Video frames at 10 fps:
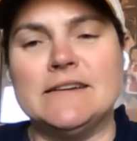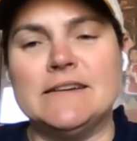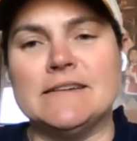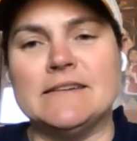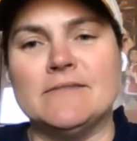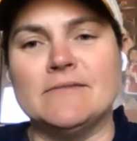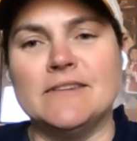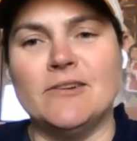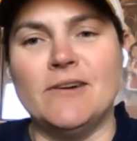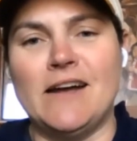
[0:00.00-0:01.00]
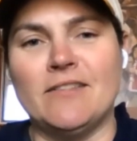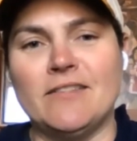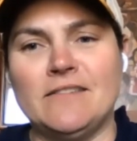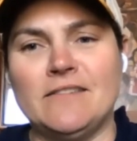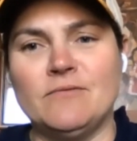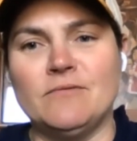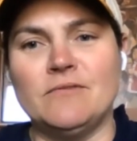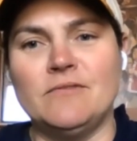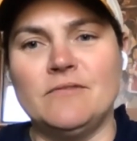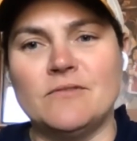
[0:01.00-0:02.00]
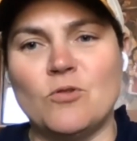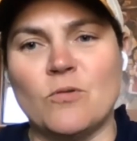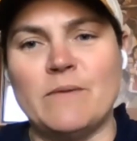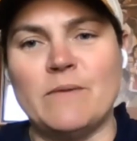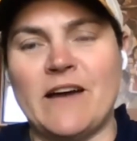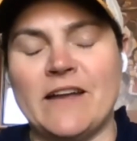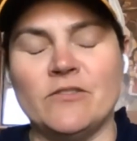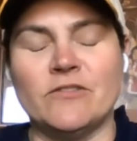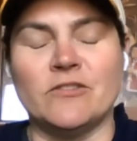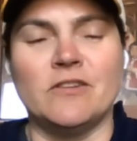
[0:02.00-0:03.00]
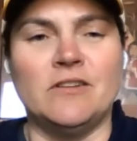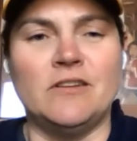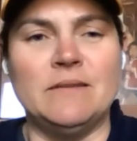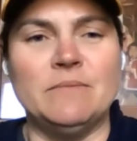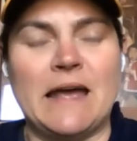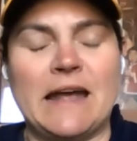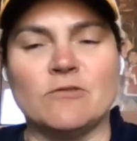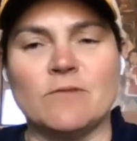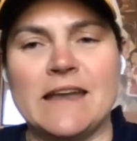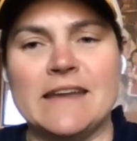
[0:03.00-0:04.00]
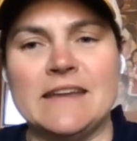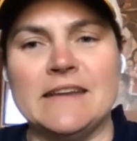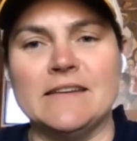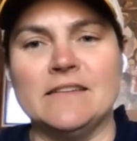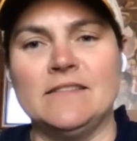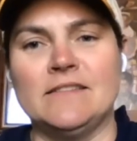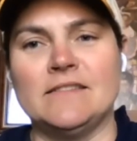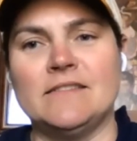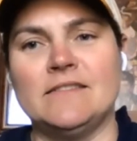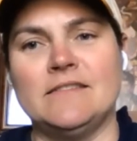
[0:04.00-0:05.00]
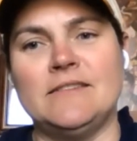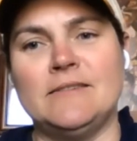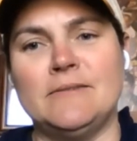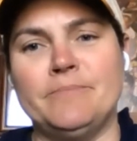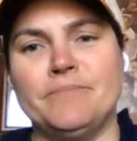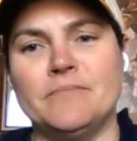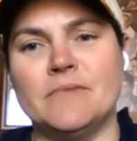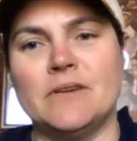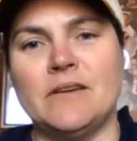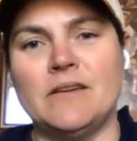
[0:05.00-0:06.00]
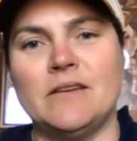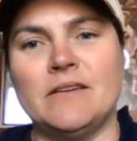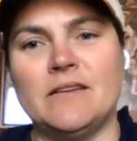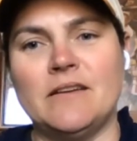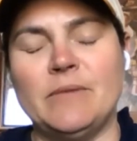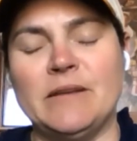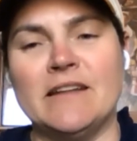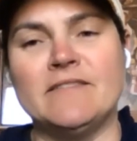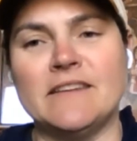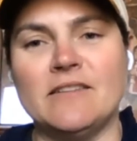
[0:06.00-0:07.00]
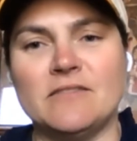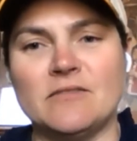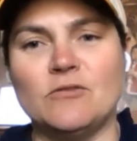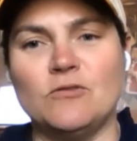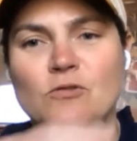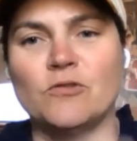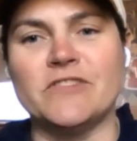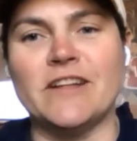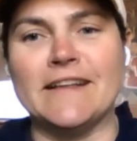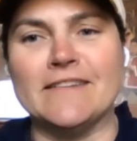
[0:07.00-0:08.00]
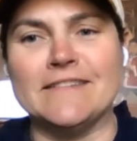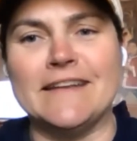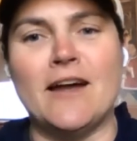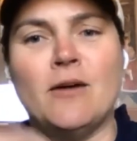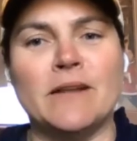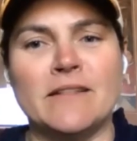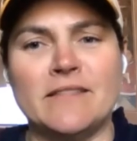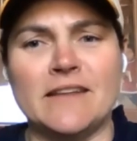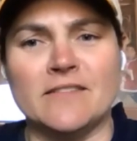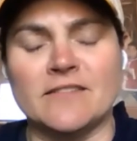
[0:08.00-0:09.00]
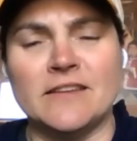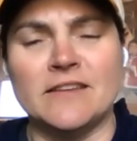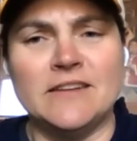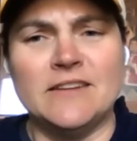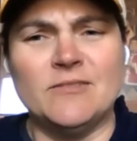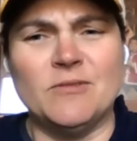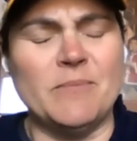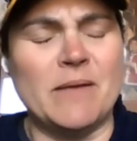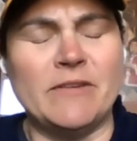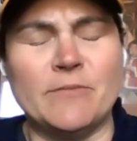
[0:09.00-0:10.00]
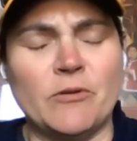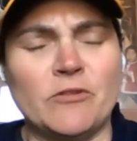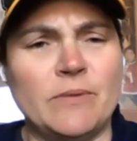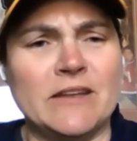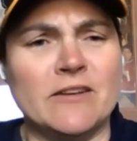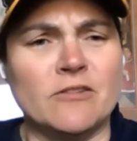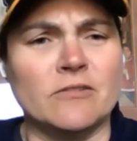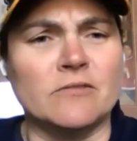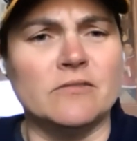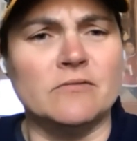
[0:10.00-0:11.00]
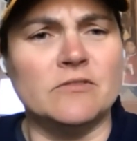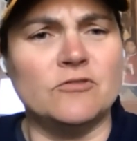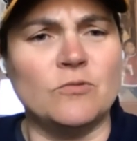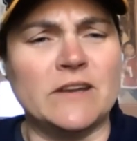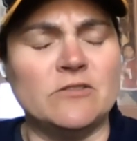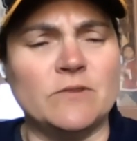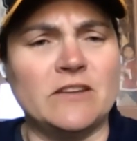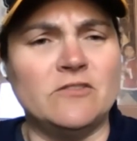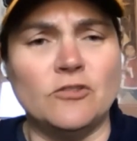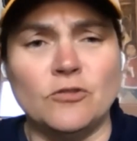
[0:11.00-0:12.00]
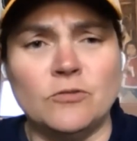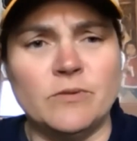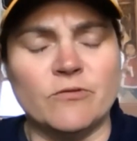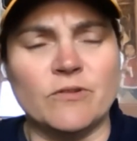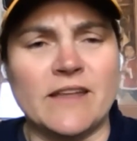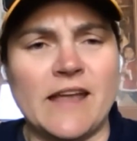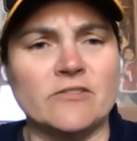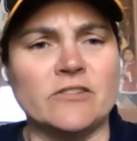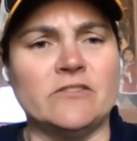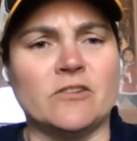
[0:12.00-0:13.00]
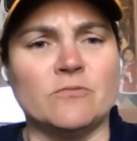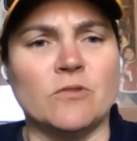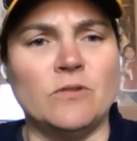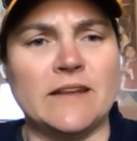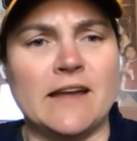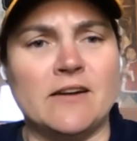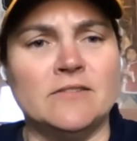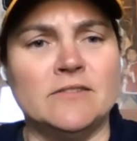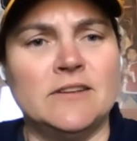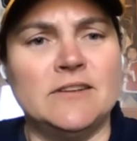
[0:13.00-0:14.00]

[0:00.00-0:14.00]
how these Core Web Vitals are going to impact rankings, I think Google's telling us now, but I think it's maybe supposed to be another 2022 before they actually start rolling out